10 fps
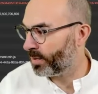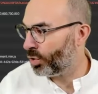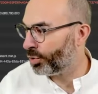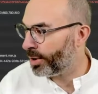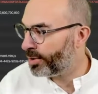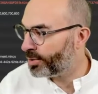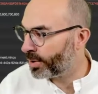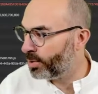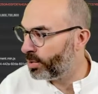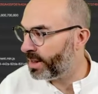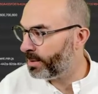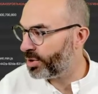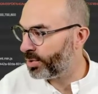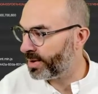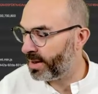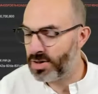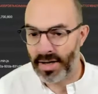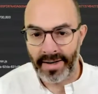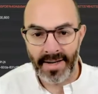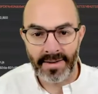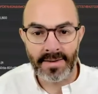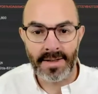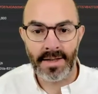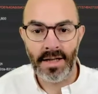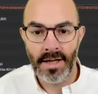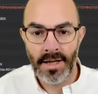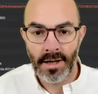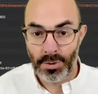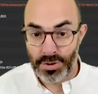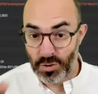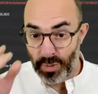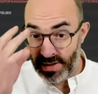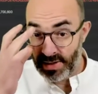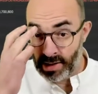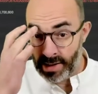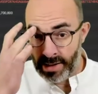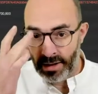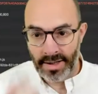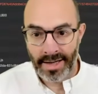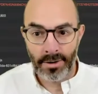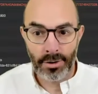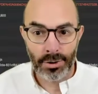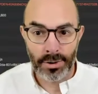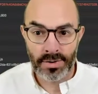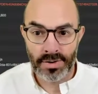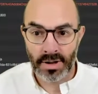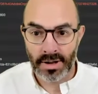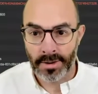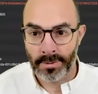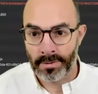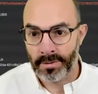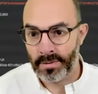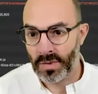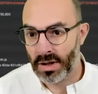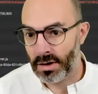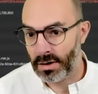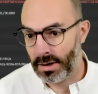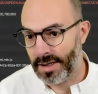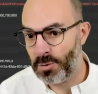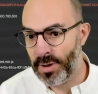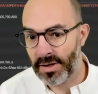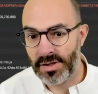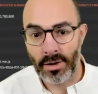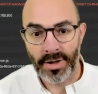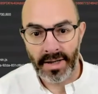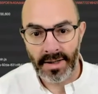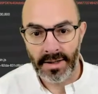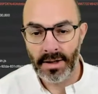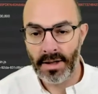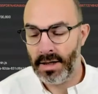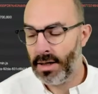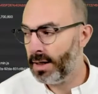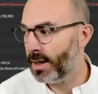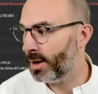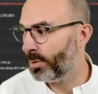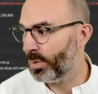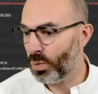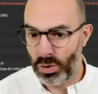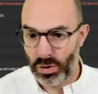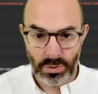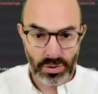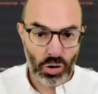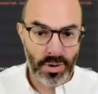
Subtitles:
conductor cookie, which contains the identity, which is basically an encoded Experience Cloud ID. We'll go a